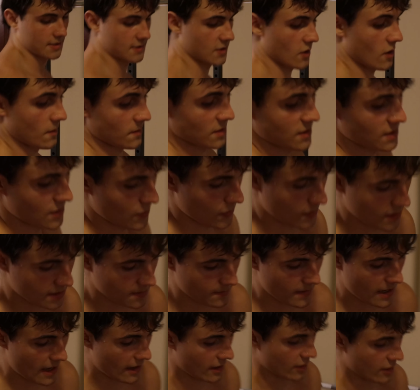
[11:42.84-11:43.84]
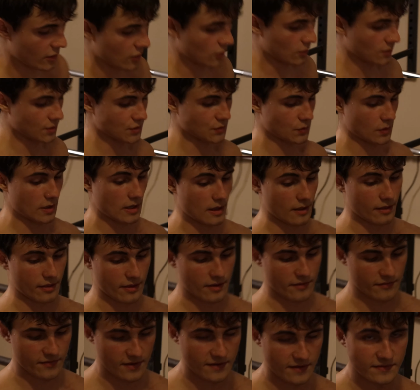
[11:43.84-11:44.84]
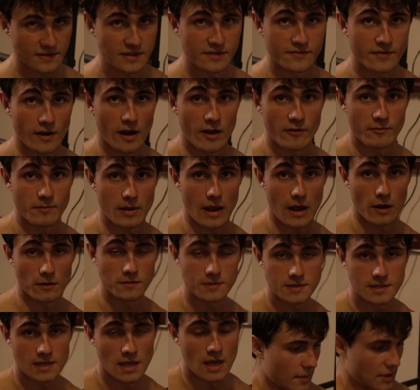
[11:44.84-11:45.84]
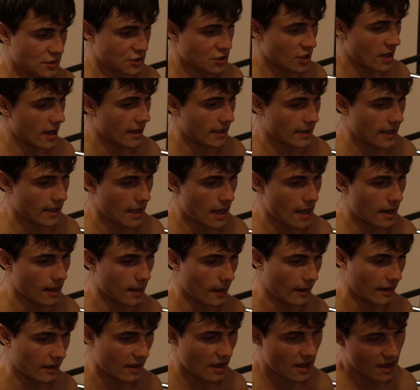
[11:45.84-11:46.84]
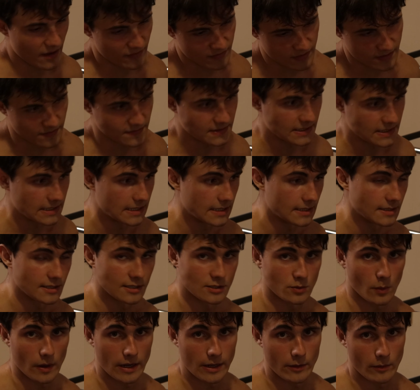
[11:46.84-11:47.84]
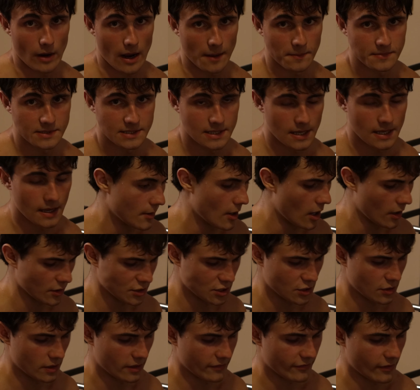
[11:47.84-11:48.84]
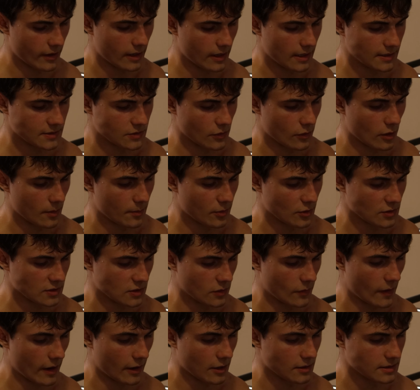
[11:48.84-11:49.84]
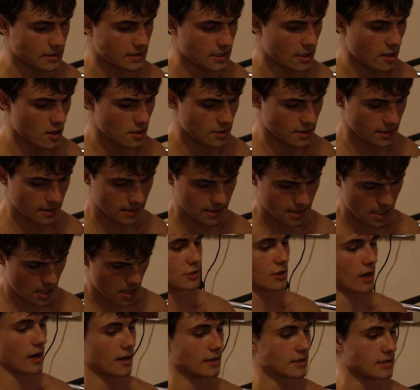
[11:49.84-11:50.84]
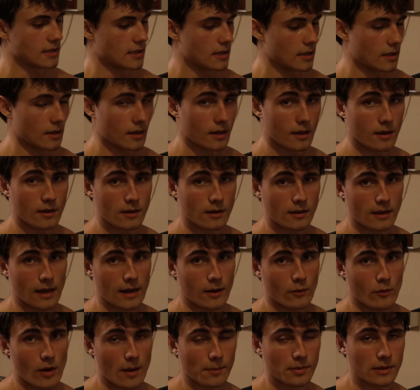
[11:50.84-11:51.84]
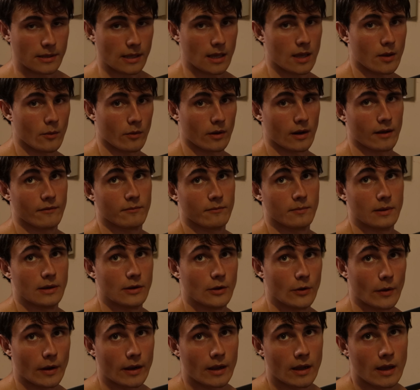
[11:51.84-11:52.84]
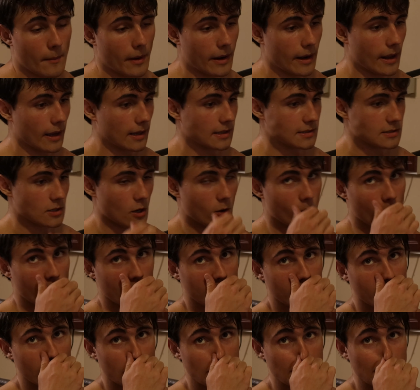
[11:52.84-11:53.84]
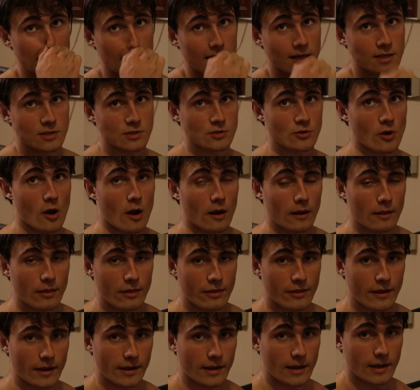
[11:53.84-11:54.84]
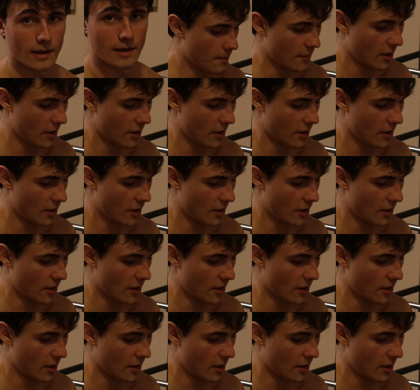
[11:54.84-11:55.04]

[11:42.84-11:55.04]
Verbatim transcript: So I'm just doing some neck curls with 55 pounds. I'm gonna try and get like 15 to 20 reps. not shooting for any sort of personal records here, just trying to kind of replicate what I've been doing. My neck is already pretty strong and thick.